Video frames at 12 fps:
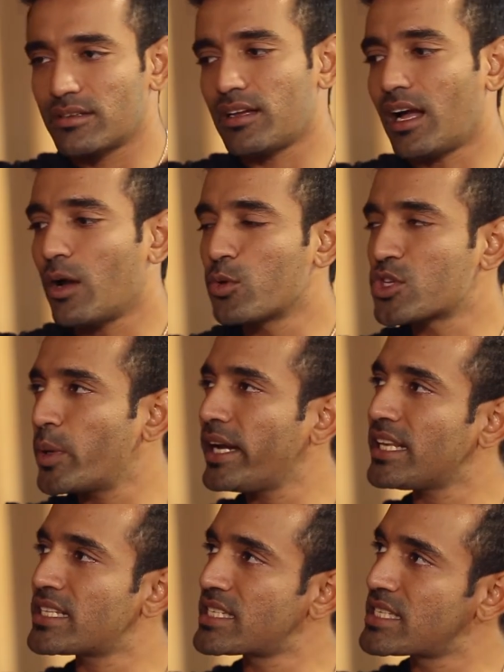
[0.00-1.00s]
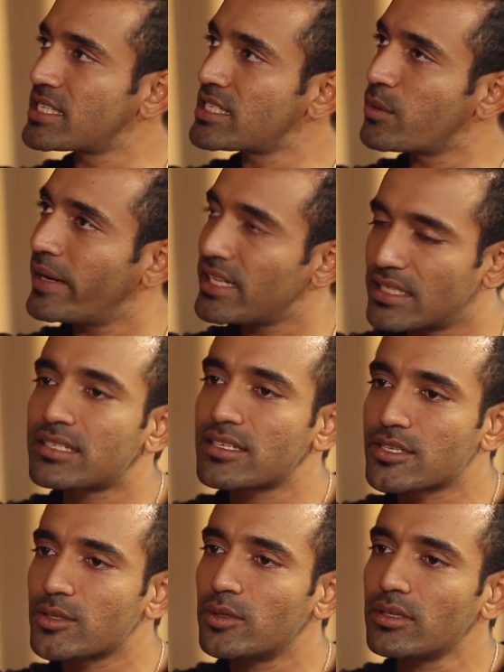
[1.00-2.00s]
um, I was 20,
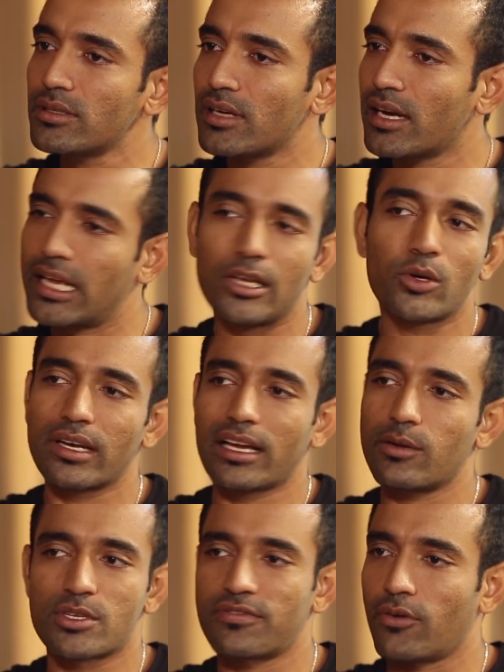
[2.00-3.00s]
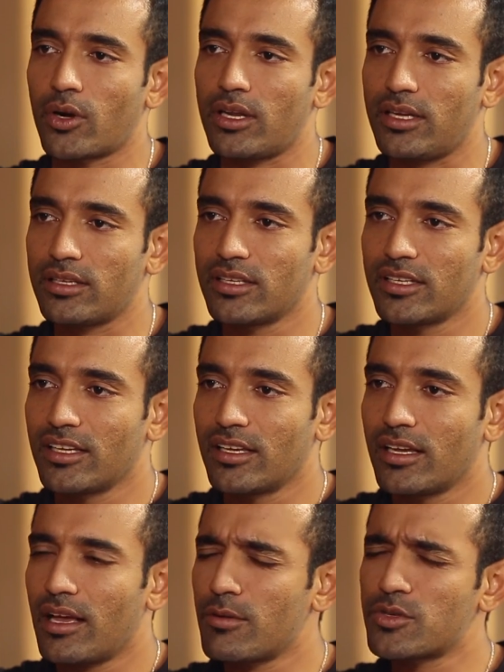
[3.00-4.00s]
26 years old, and I looked like I was 40.
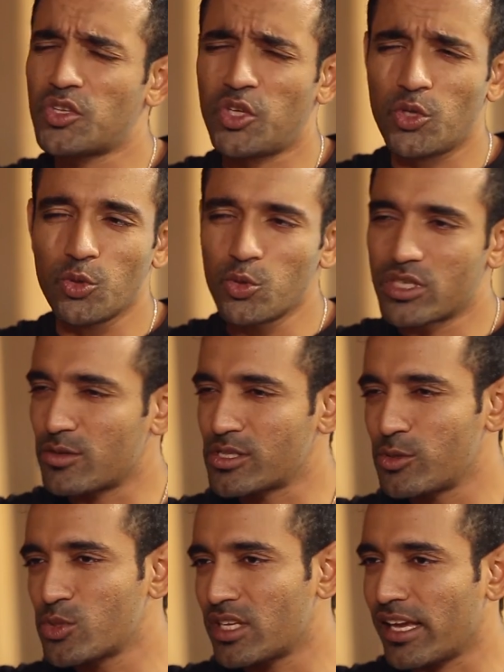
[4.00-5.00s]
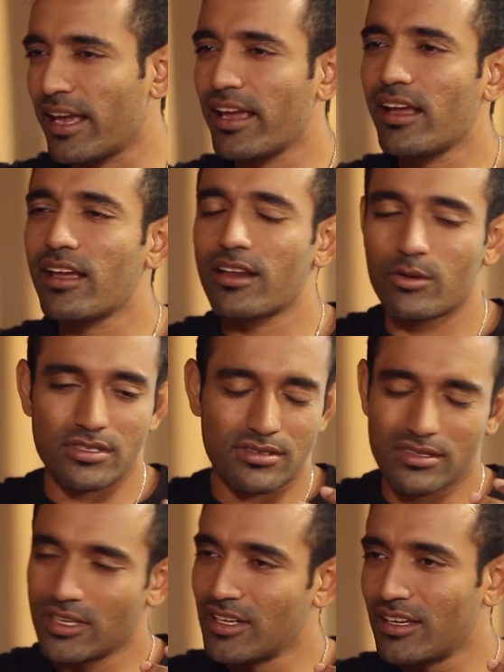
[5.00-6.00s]
I was huge, I was losing hair, I
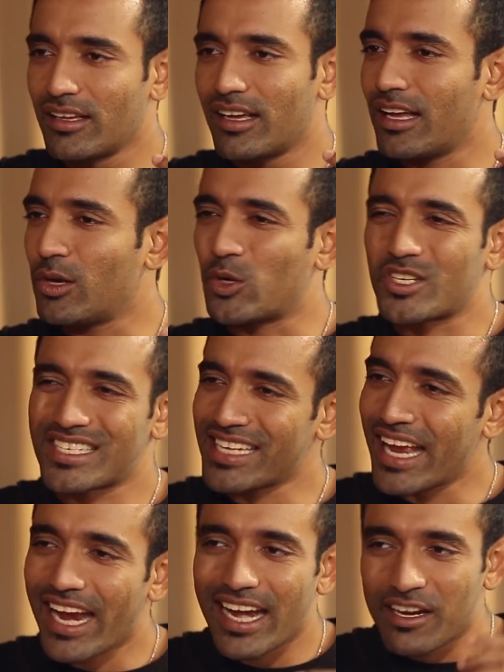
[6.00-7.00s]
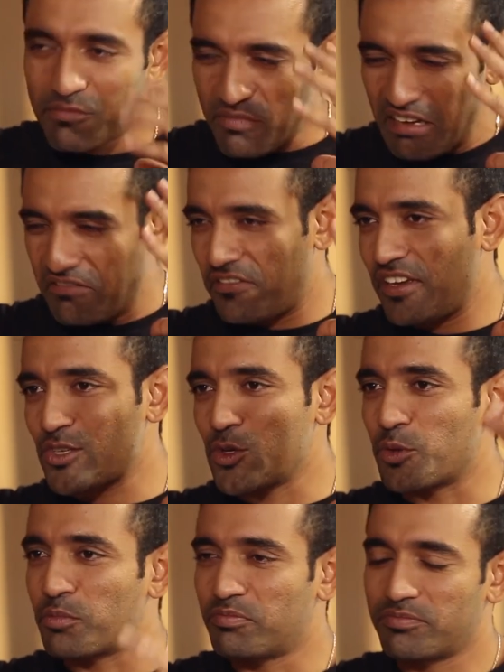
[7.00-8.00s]
was, I looked sad, my
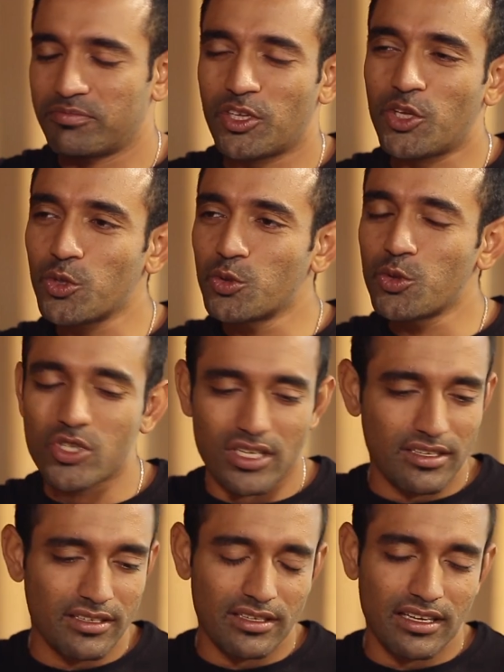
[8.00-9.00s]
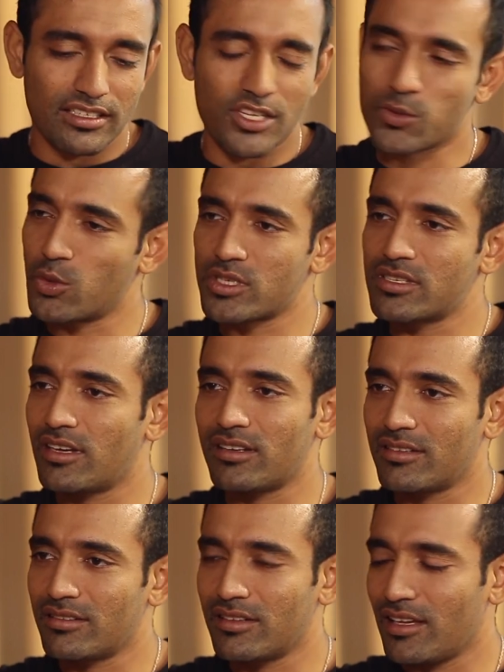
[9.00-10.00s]
face looked huge and I just wasn't
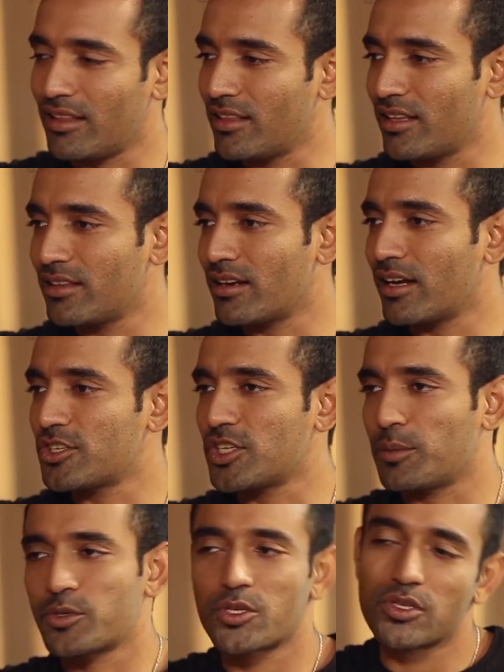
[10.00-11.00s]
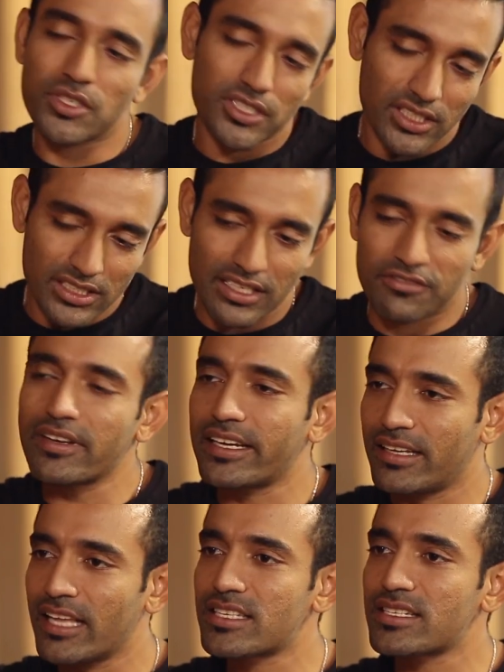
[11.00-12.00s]
in, in, in the right shape. So she, she, said,
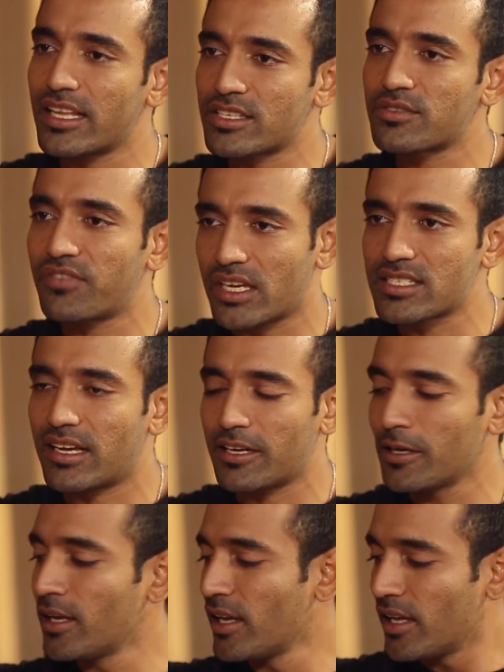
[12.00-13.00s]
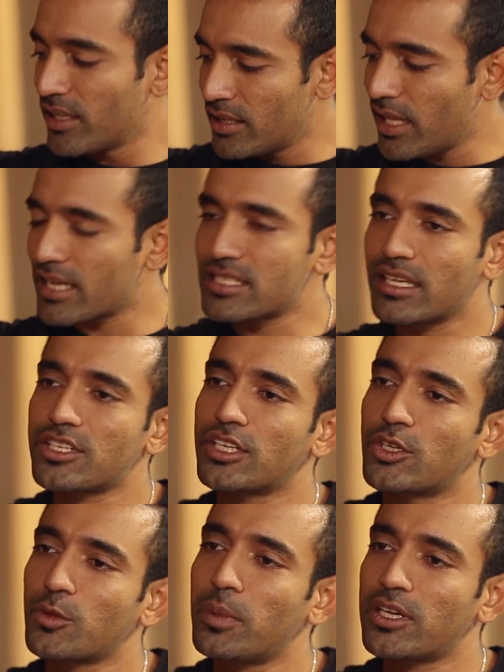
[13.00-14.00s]
fine, let's, let's fix that. The next day
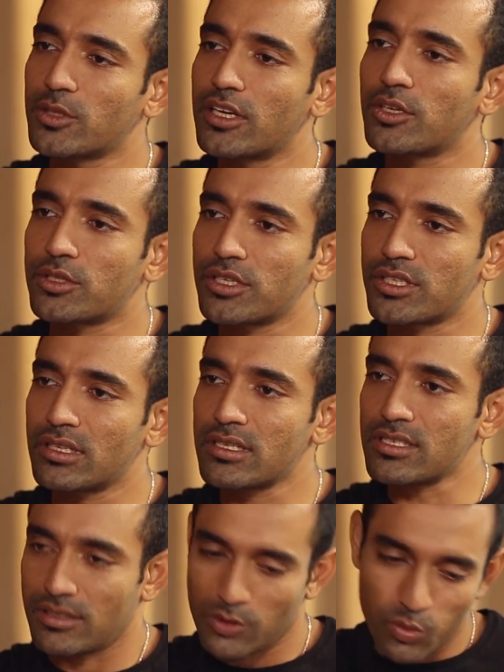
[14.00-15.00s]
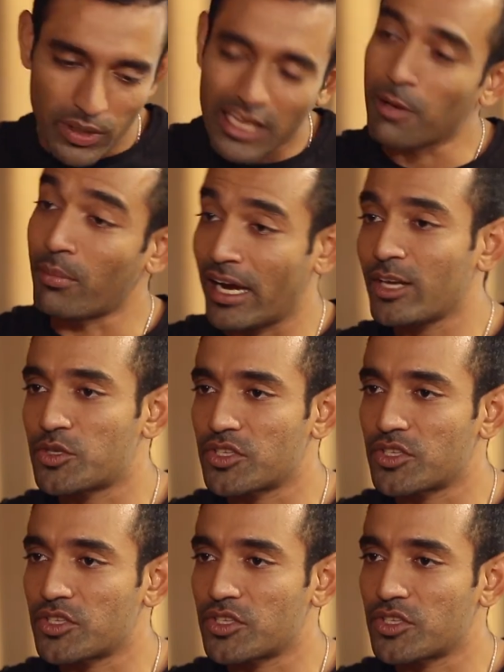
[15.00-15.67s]
she took me to her nutritionist, who became my